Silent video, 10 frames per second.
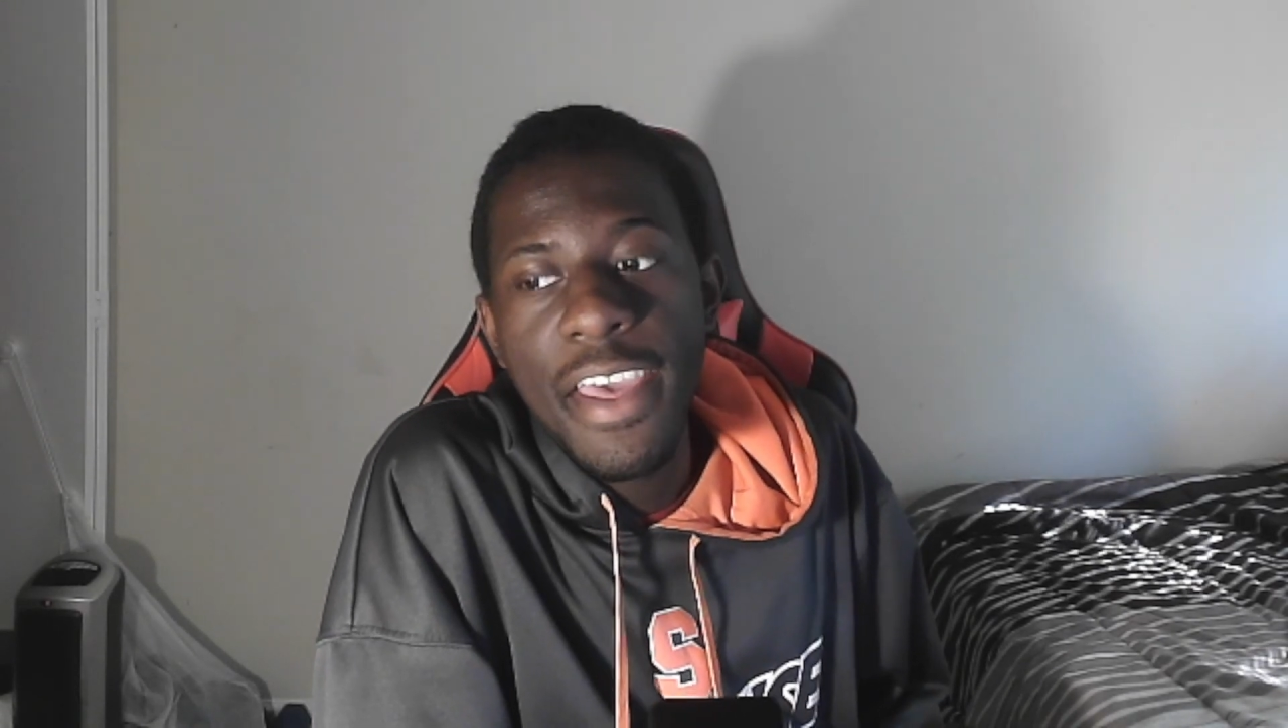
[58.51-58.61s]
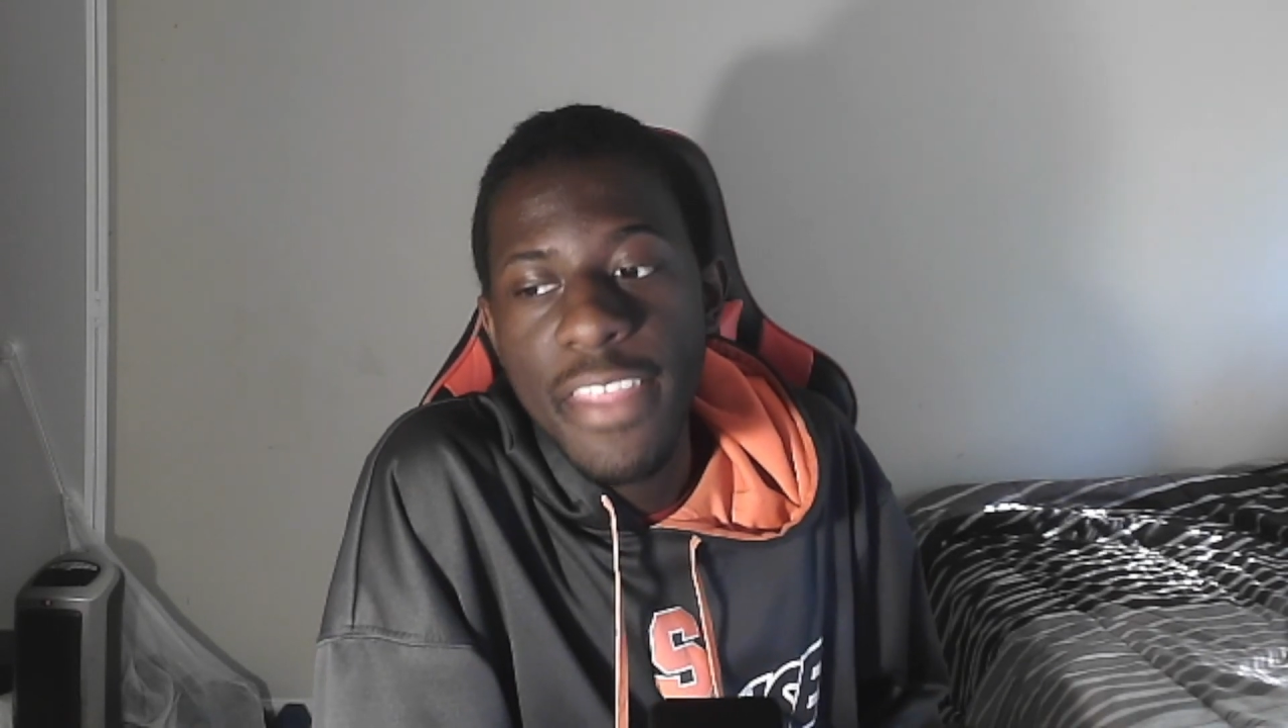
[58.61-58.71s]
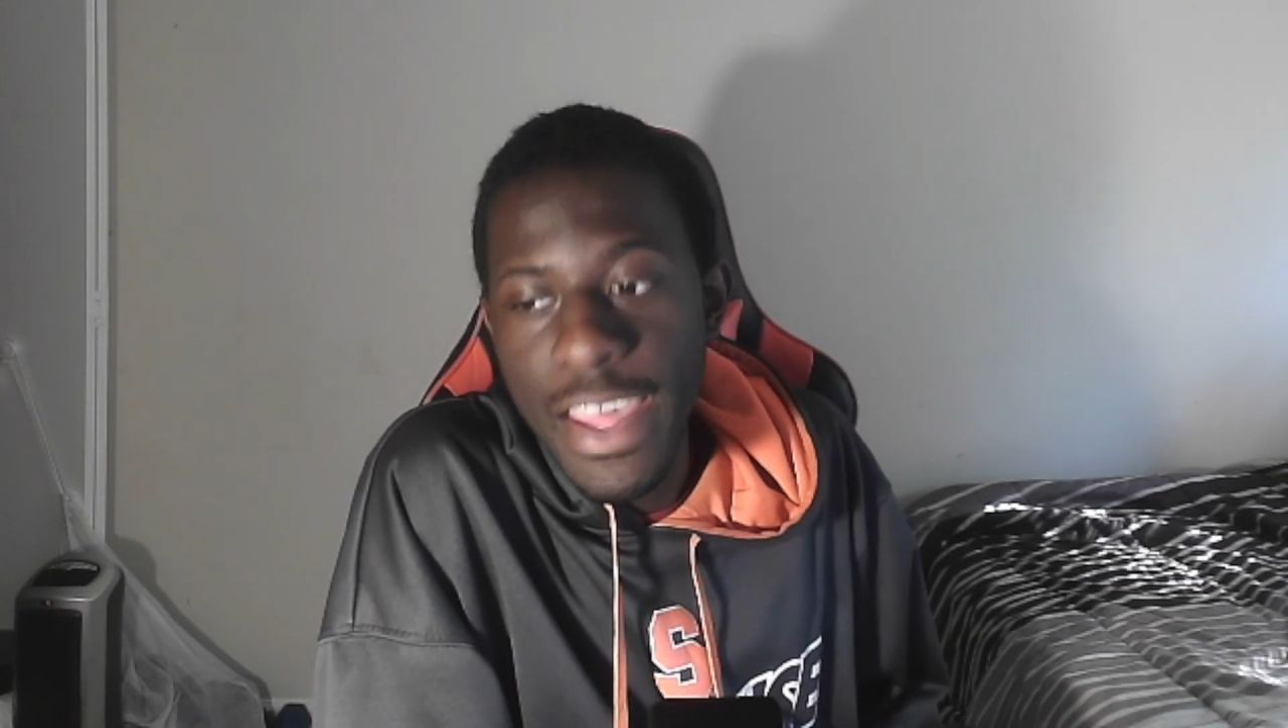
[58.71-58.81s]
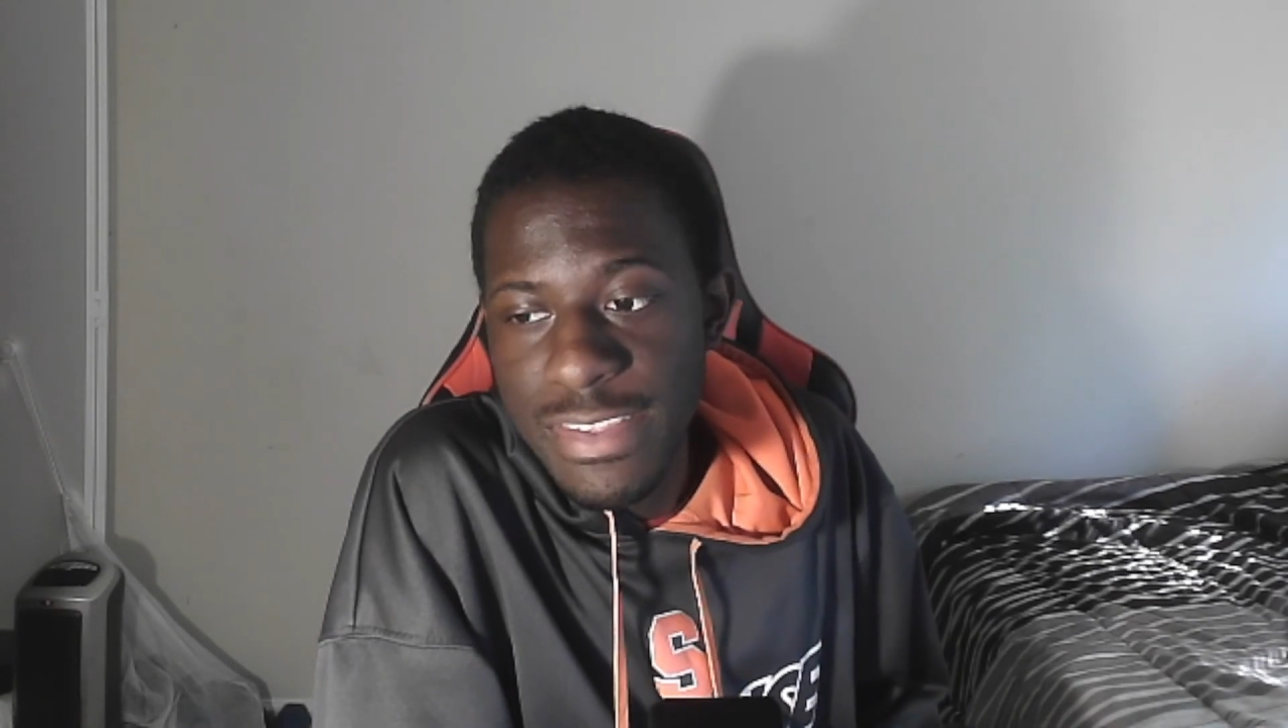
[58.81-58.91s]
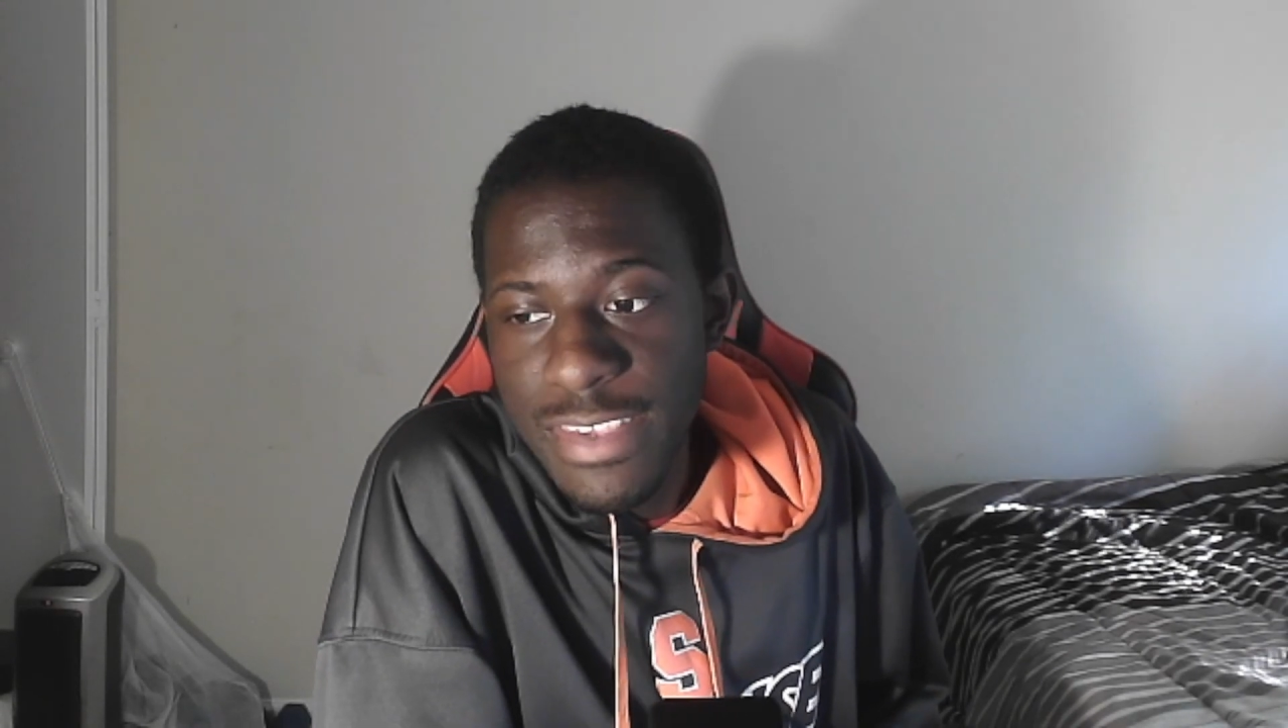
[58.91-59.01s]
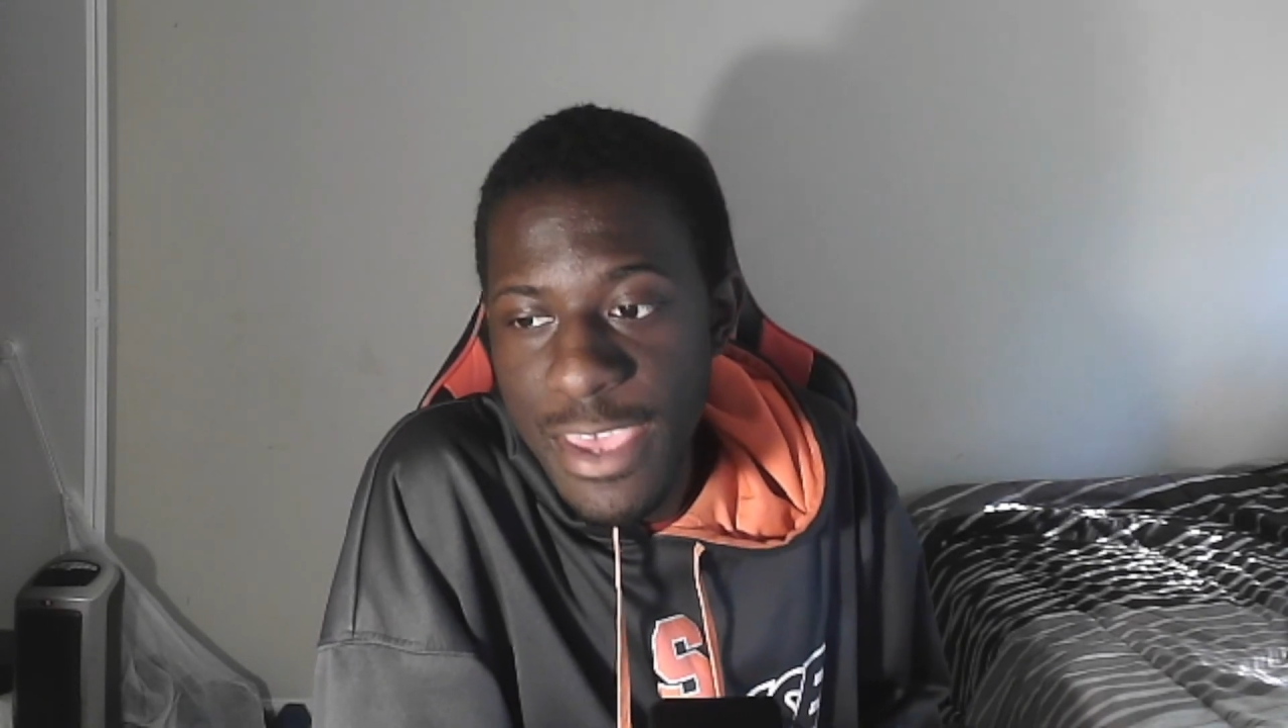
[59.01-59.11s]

That's